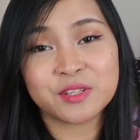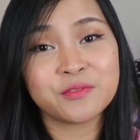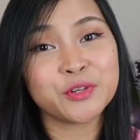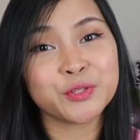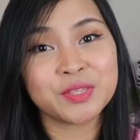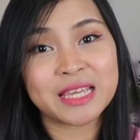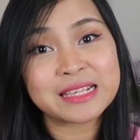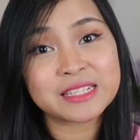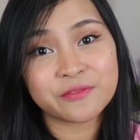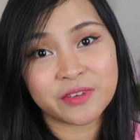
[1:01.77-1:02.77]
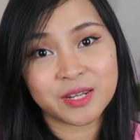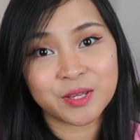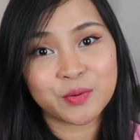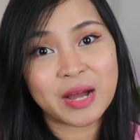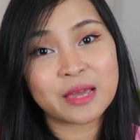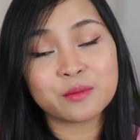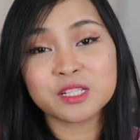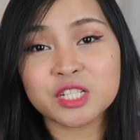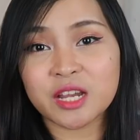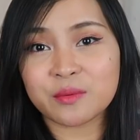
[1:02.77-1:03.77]
So for today's video, I
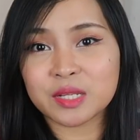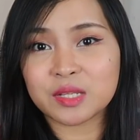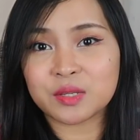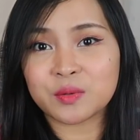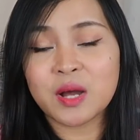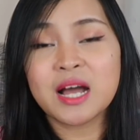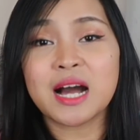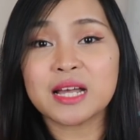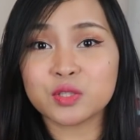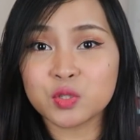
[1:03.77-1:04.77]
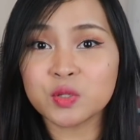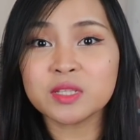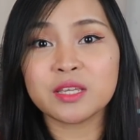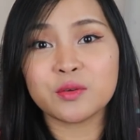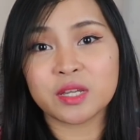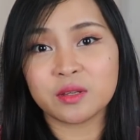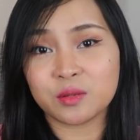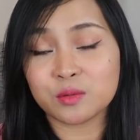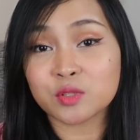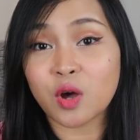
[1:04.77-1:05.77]
share with you a tool that you can
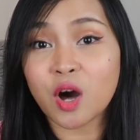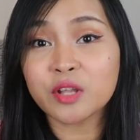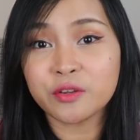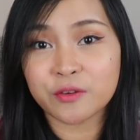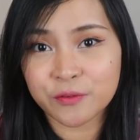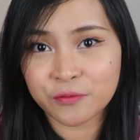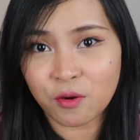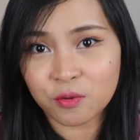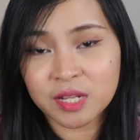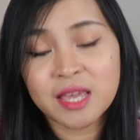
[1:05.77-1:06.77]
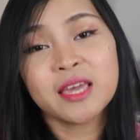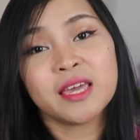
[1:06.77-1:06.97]
use on your phone